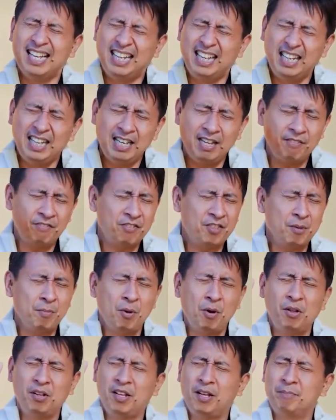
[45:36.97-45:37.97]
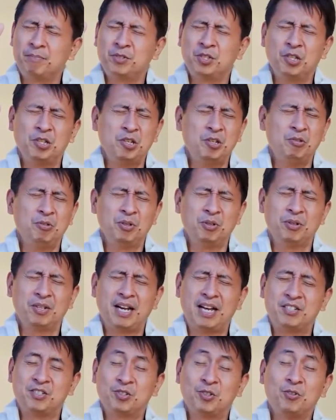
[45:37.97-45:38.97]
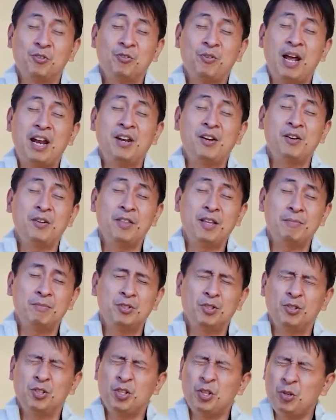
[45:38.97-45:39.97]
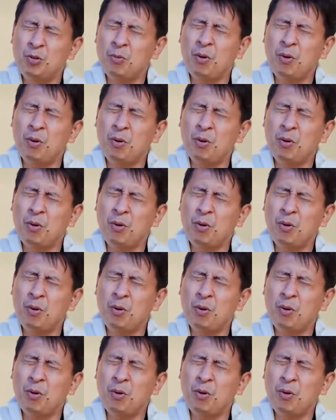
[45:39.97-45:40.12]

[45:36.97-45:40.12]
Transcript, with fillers: Lift them all up to you, Lord. I surrender them to you.